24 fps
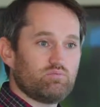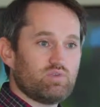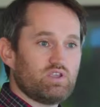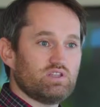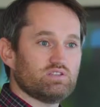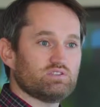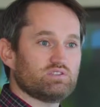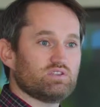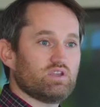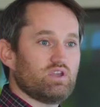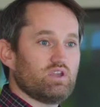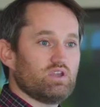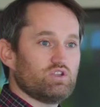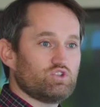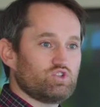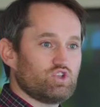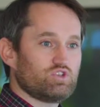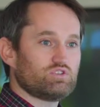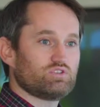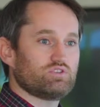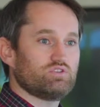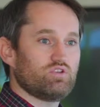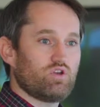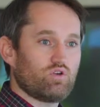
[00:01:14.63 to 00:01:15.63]
means
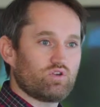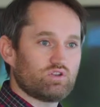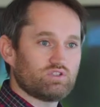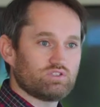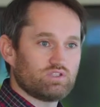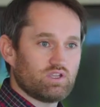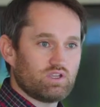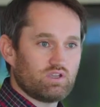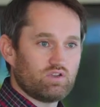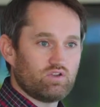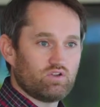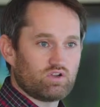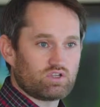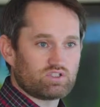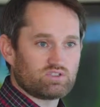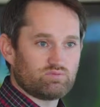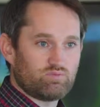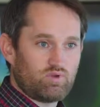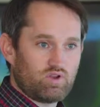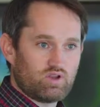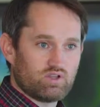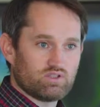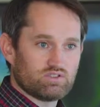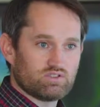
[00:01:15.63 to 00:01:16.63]
just noticing your
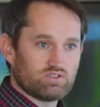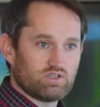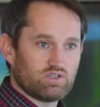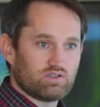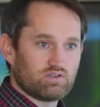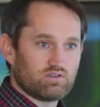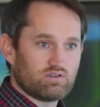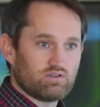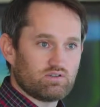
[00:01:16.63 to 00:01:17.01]
experience,